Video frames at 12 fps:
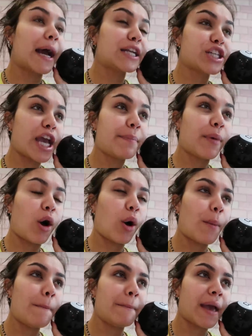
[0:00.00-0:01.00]
Magic eight
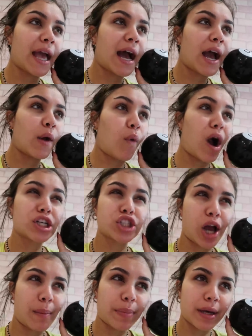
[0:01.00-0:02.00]
ball, may I wash
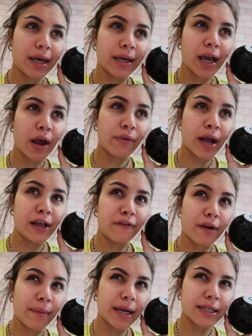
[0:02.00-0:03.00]
up and get ready
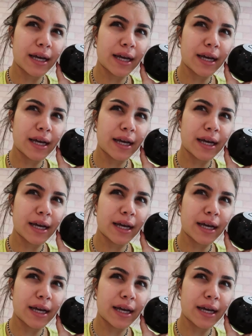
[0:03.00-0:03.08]
for my